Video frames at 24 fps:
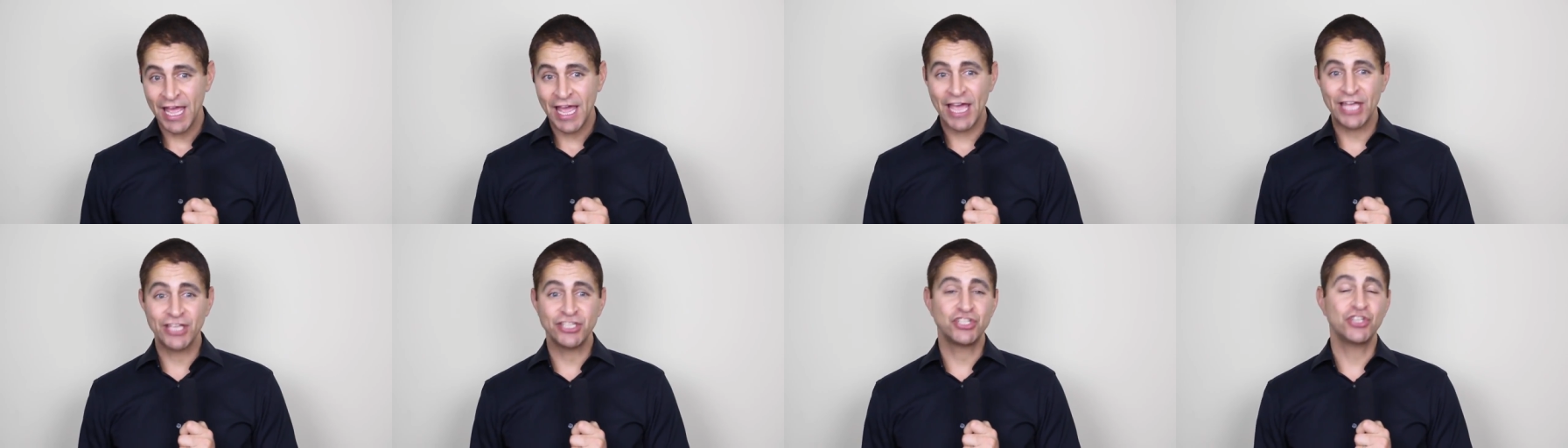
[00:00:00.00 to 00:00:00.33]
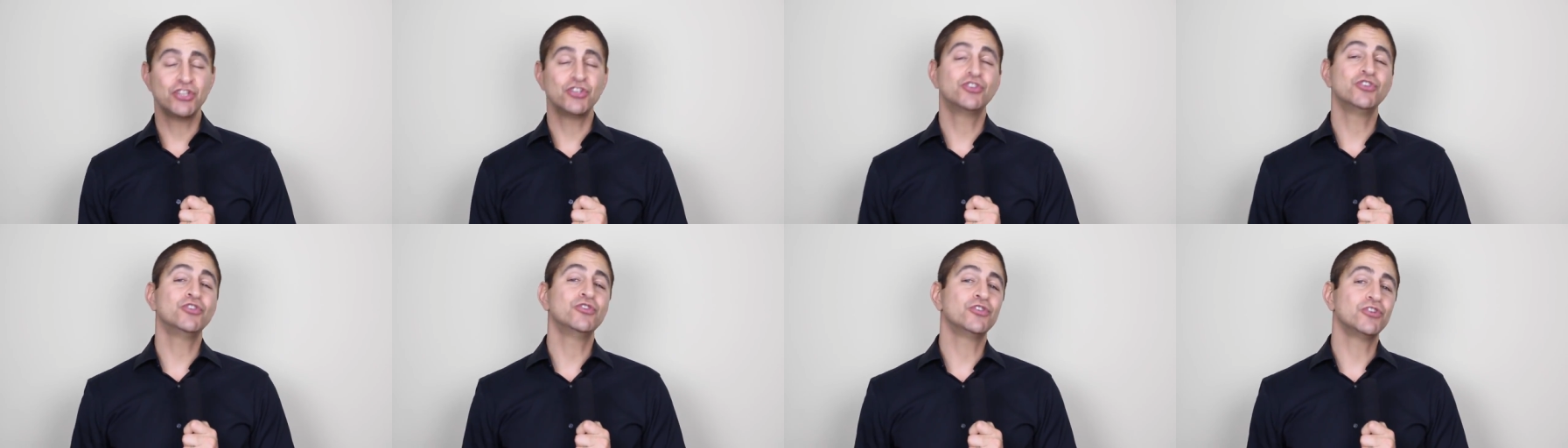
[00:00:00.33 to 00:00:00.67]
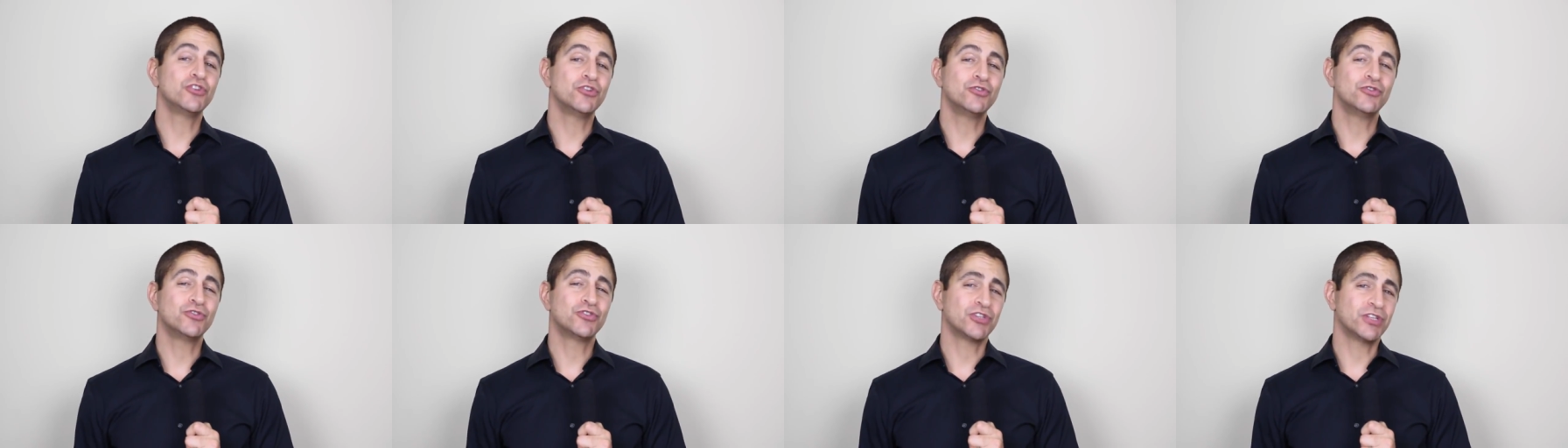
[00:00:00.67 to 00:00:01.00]
as you do
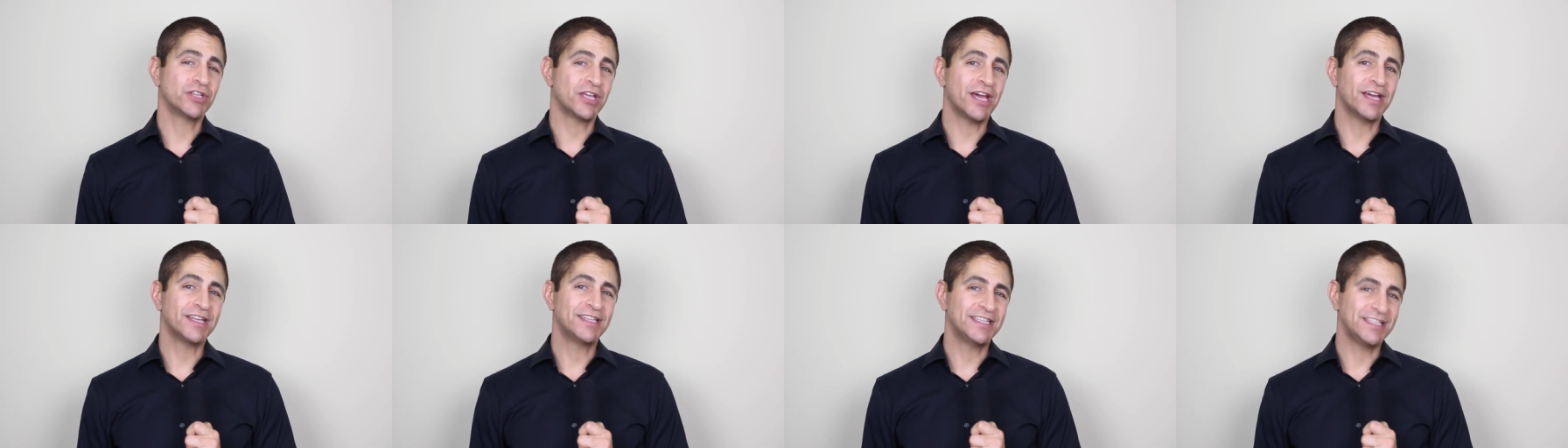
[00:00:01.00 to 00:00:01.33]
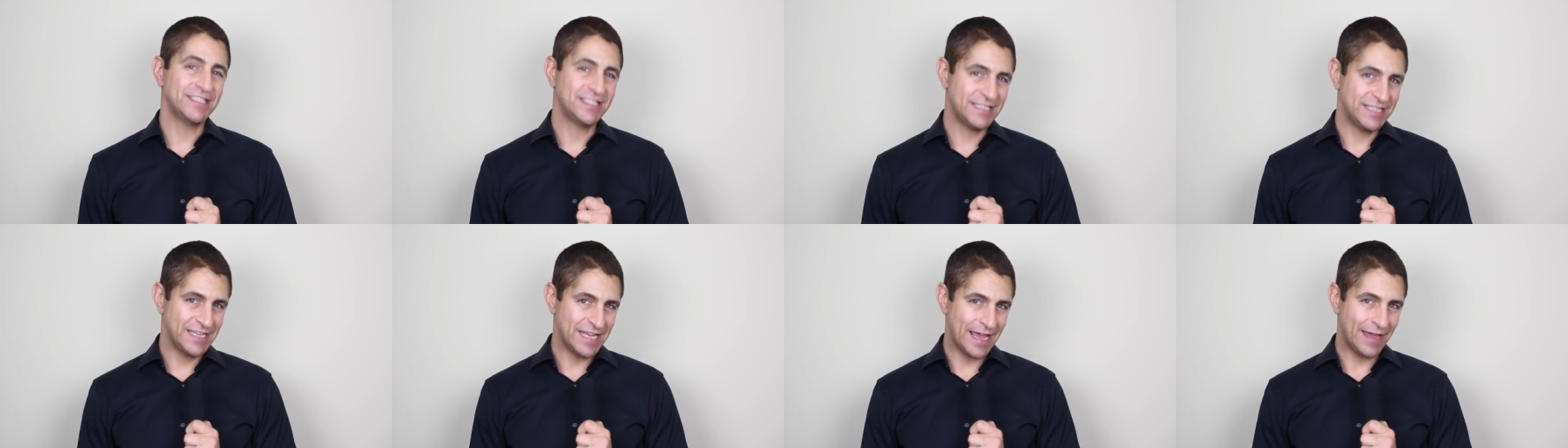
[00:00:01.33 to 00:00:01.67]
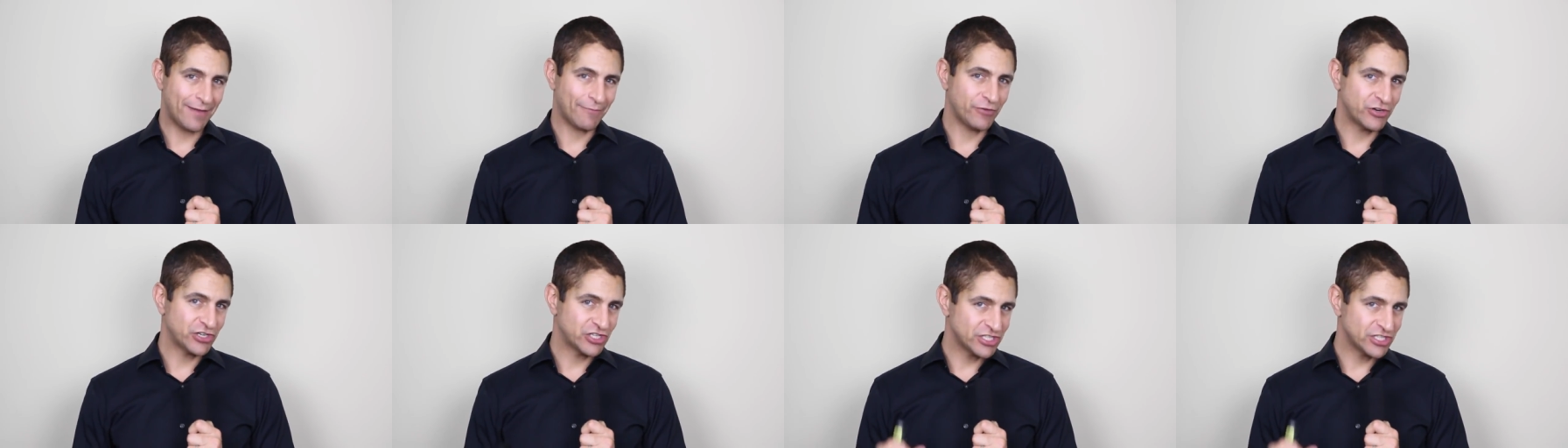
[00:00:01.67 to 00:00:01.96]
using DCF,